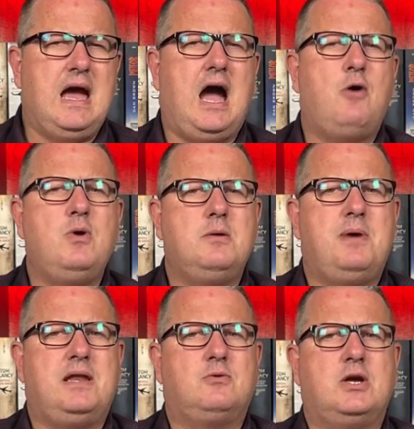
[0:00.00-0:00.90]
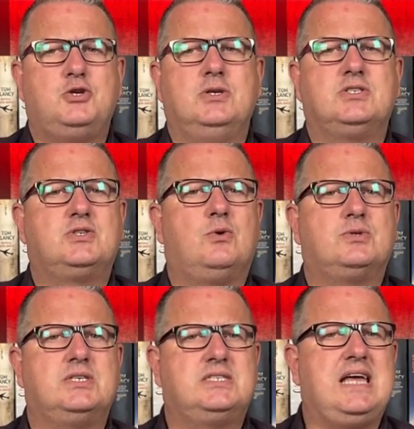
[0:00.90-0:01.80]
Our Belarusian
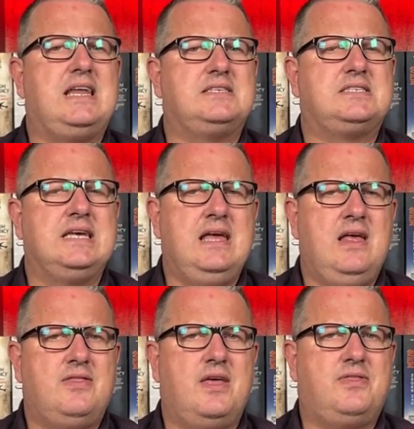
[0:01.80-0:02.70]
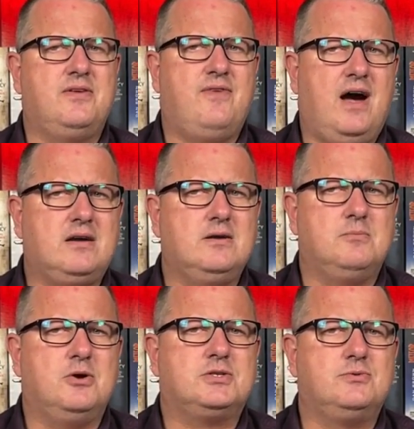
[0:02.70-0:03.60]
sources tell us that the Wagner
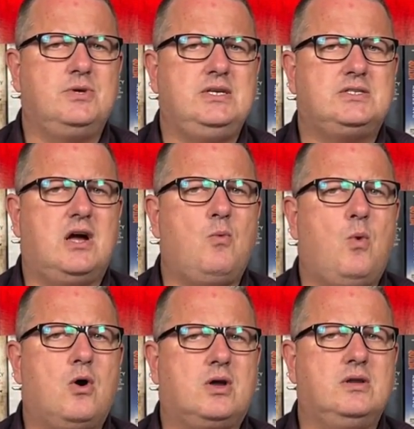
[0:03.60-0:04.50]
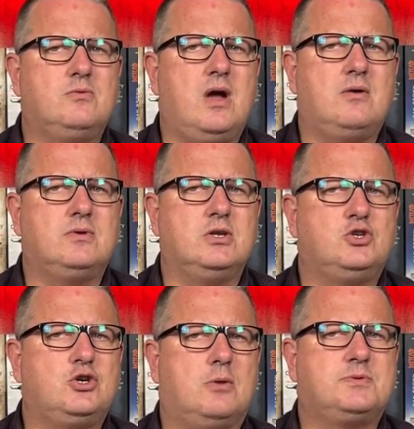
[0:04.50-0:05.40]
mercenaries are walking around in
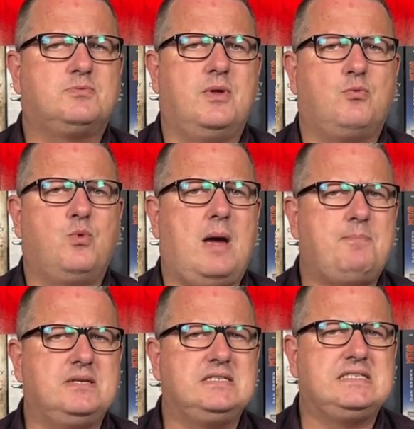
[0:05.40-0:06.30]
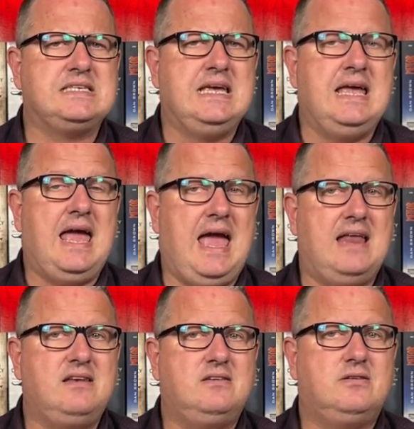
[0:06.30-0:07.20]
shops with weapons
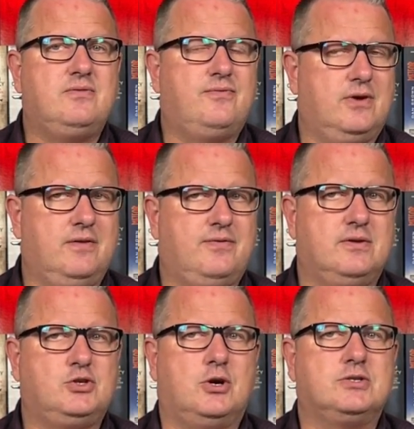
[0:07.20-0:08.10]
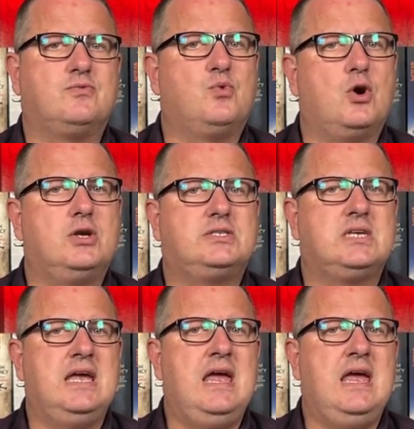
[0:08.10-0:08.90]
and, forgive the choice of words,